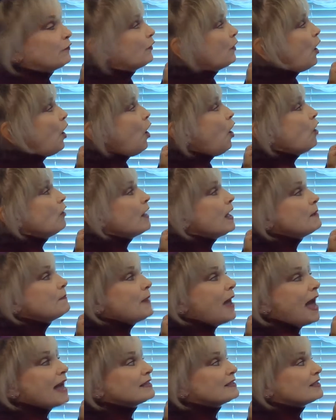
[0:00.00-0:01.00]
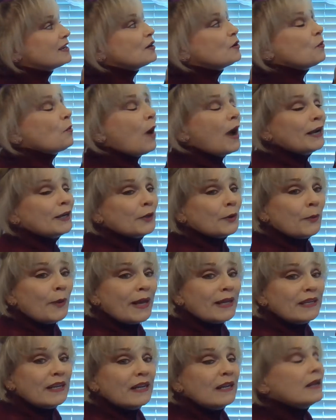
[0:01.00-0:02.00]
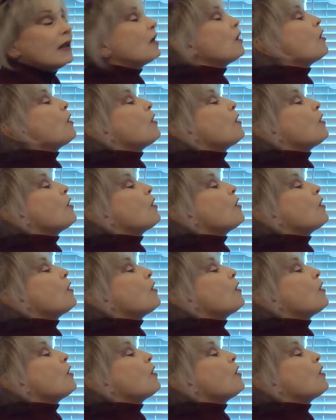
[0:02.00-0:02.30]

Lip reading: for all and past and choir ready.